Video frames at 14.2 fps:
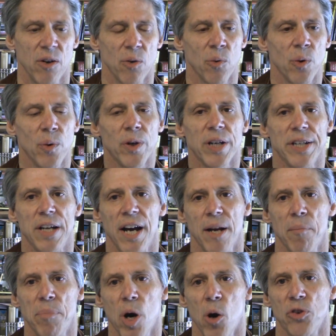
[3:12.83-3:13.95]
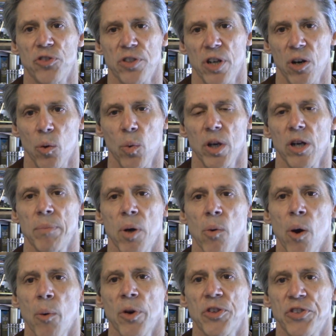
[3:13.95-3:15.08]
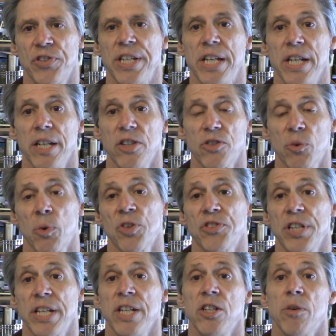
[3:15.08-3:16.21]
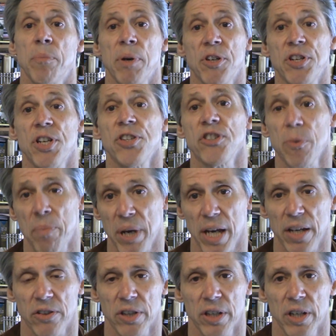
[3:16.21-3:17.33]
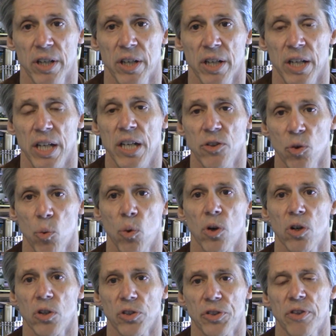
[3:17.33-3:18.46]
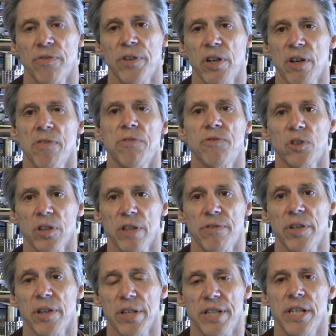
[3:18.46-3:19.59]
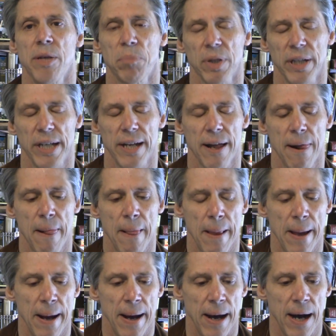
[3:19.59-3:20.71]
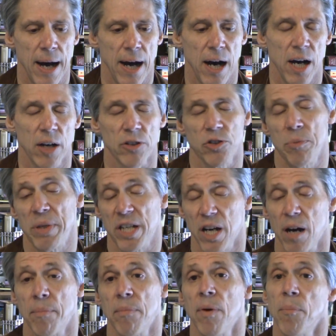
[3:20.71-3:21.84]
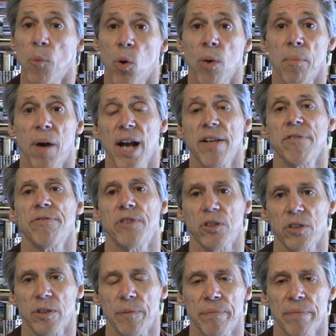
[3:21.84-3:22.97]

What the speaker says: we're really not imposing our will, but what we're seeking to participate in the world very fully, very deeply, to become more mindful.